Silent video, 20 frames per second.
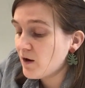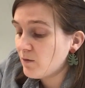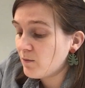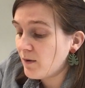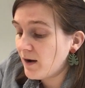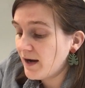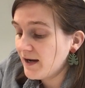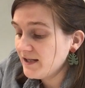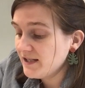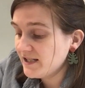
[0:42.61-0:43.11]

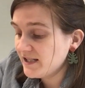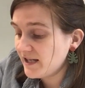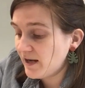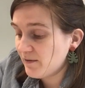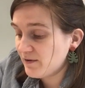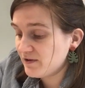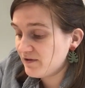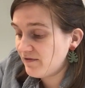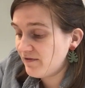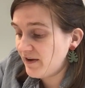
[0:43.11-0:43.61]
Ron's
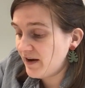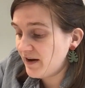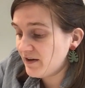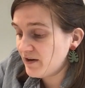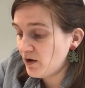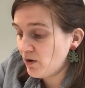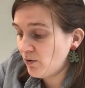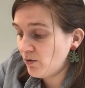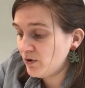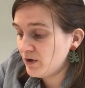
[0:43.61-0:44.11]
set was
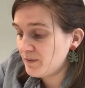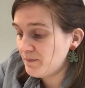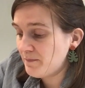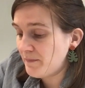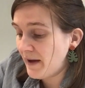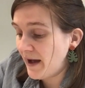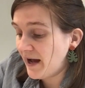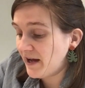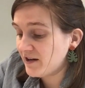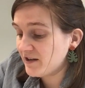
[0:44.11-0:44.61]
very old and
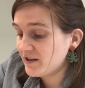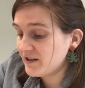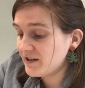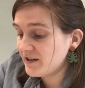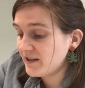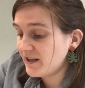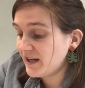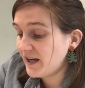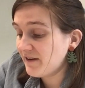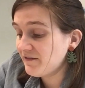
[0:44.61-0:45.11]
battered.
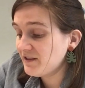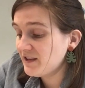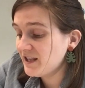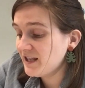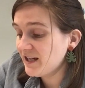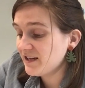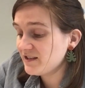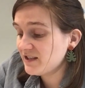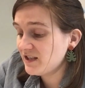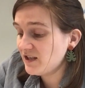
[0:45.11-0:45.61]
Like
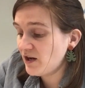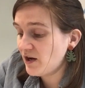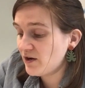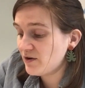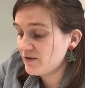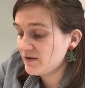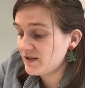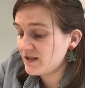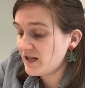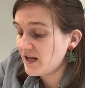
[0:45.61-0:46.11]
everything else he
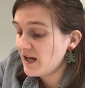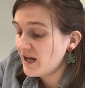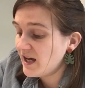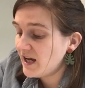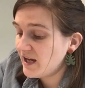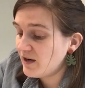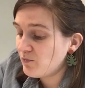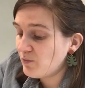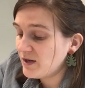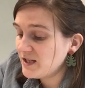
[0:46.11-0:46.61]
owned,
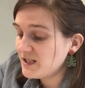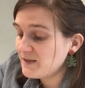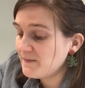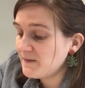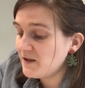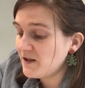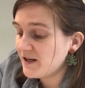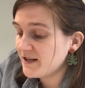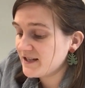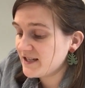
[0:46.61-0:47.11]
it had once
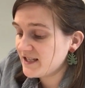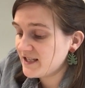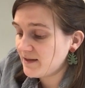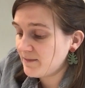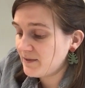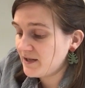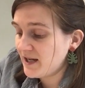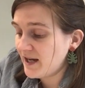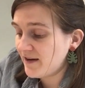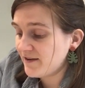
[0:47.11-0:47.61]
belonged to
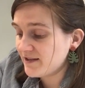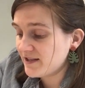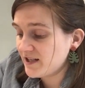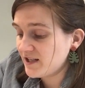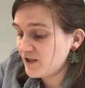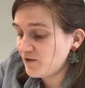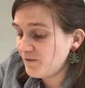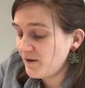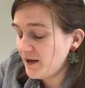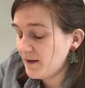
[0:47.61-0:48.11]
somebody else in
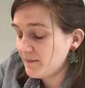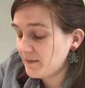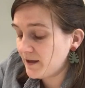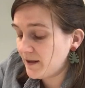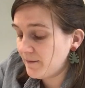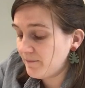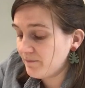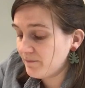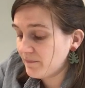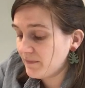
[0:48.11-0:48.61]
his
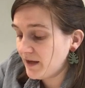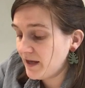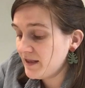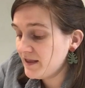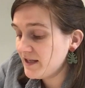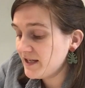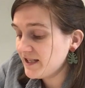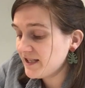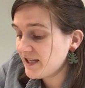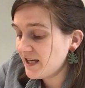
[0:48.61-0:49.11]
family.
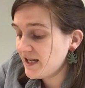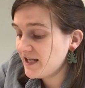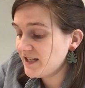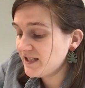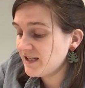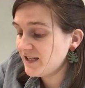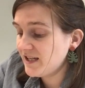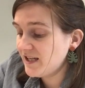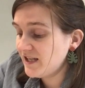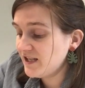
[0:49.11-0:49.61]
In this
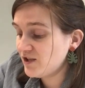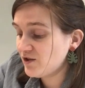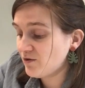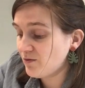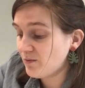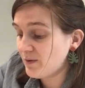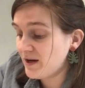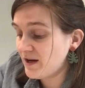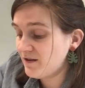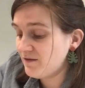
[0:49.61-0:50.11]
case, his
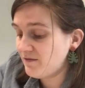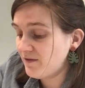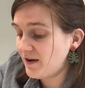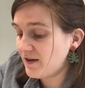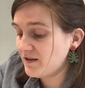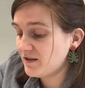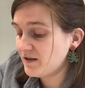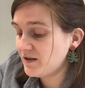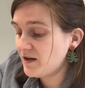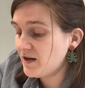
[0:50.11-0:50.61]

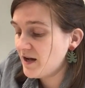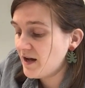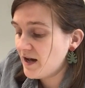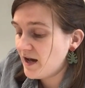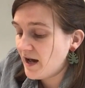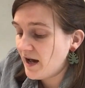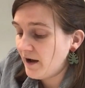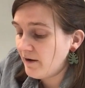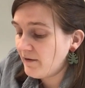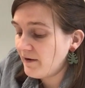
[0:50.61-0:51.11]
grandfather.
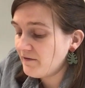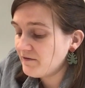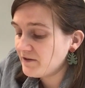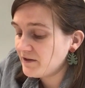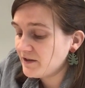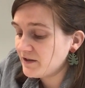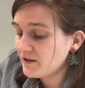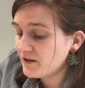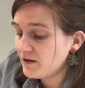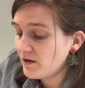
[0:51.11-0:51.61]

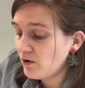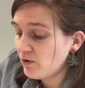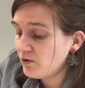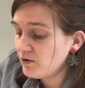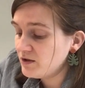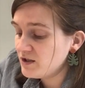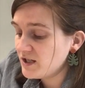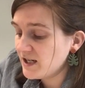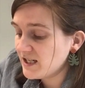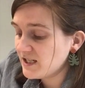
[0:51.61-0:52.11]
However,
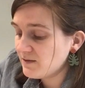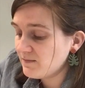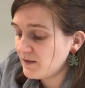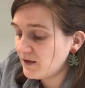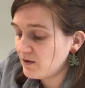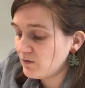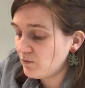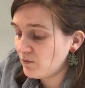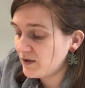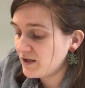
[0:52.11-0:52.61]
old
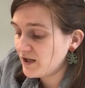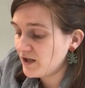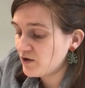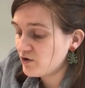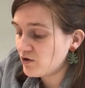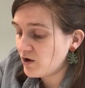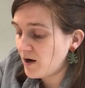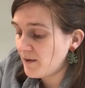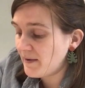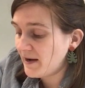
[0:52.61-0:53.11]
chessmen weren't a
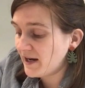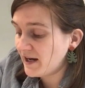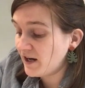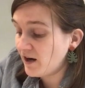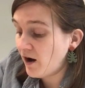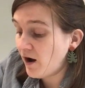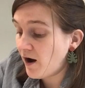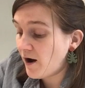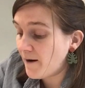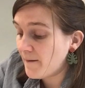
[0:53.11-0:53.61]
drawback
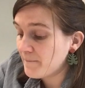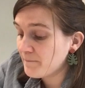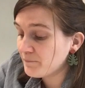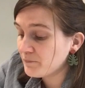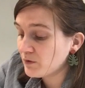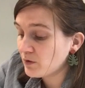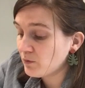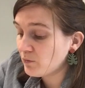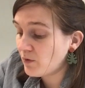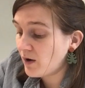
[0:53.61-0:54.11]
at all.
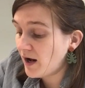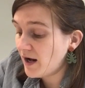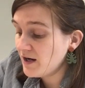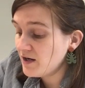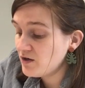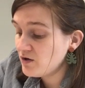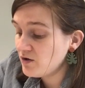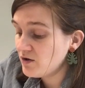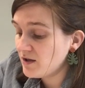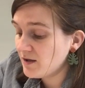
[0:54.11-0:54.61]

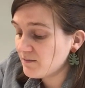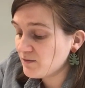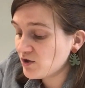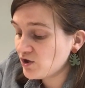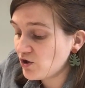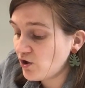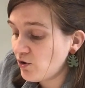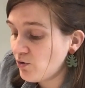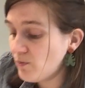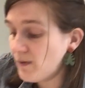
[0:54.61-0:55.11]
Ron knew them
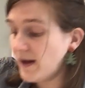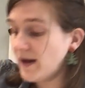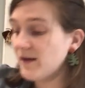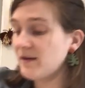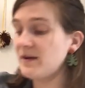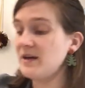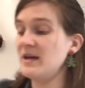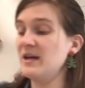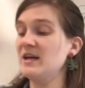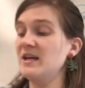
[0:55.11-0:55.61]
so
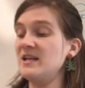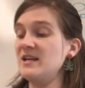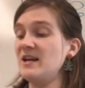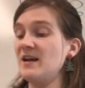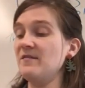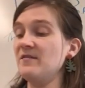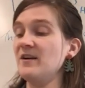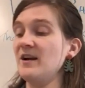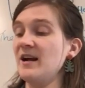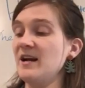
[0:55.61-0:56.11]
well, he
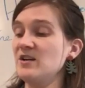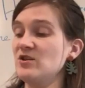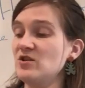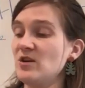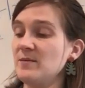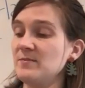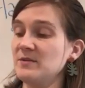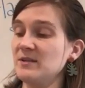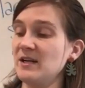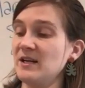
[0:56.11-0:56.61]
never had
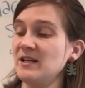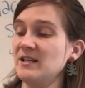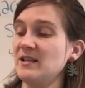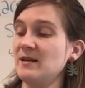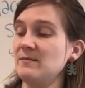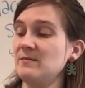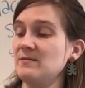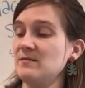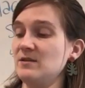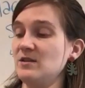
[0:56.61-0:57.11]
trouble getting
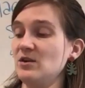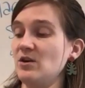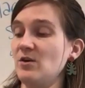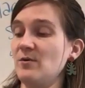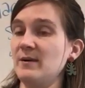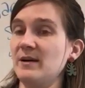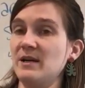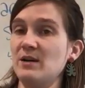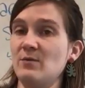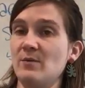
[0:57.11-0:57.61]
them to
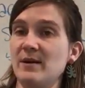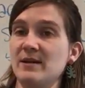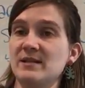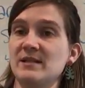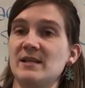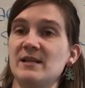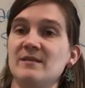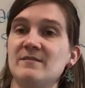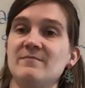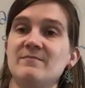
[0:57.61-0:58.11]
go where he
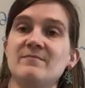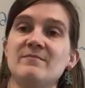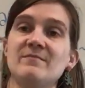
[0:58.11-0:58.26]
wanted.